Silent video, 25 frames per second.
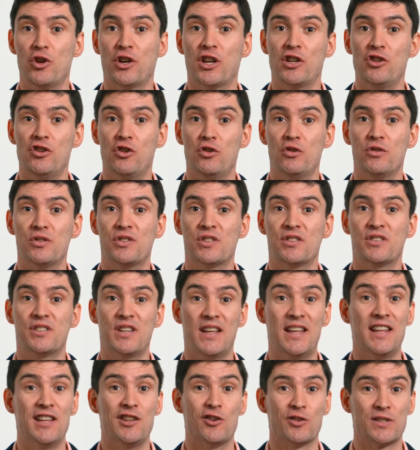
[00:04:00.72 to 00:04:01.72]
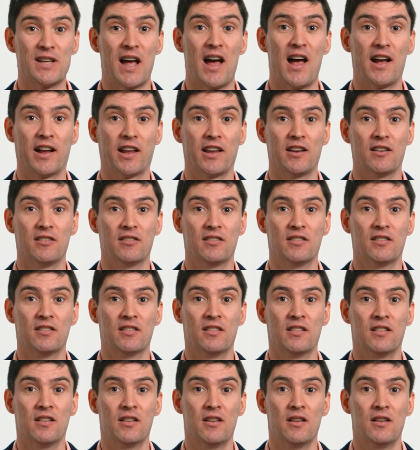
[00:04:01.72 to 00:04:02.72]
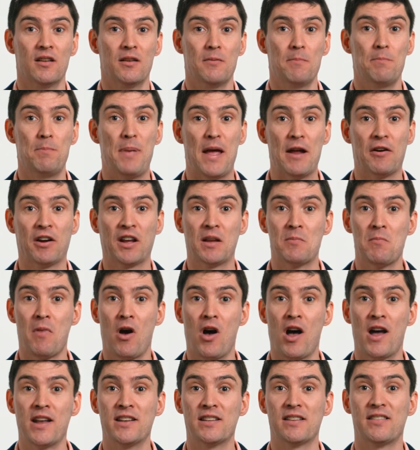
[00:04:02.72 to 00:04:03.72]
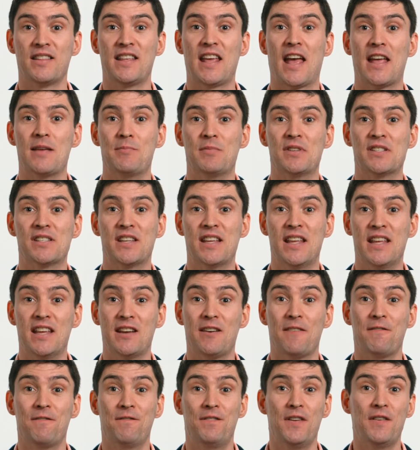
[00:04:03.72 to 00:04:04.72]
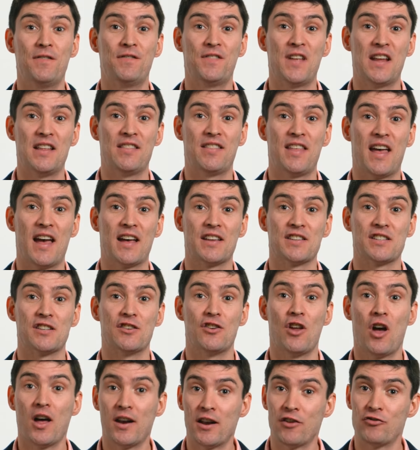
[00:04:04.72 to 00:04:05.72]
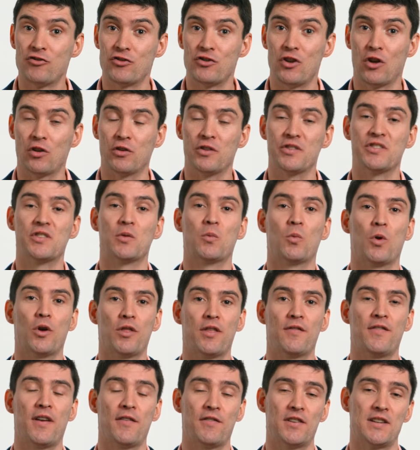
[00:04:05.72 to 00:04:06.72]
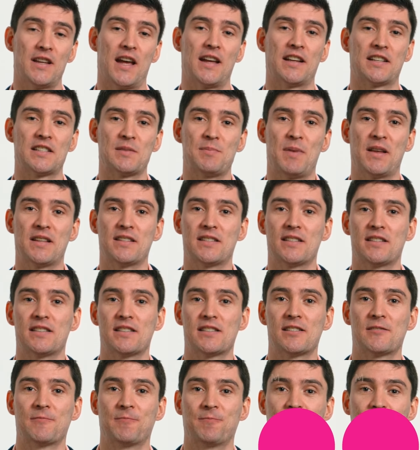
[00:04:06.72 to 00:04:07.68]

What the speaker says: can use to hit your target. Bearing in mind, the aim is to hit $15,900 worth of everyday expenses.